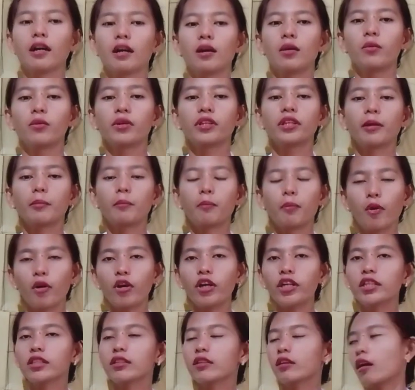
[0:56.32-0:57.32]
with a
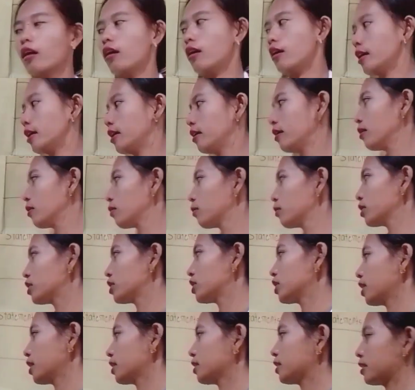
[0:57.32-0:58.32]
point R, which
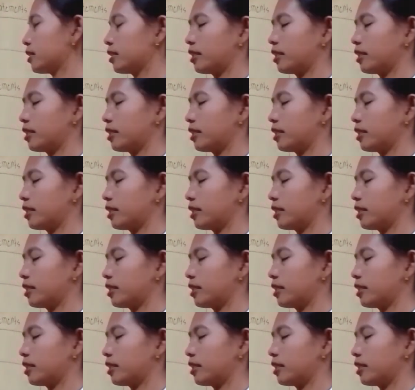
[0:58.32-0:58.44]
is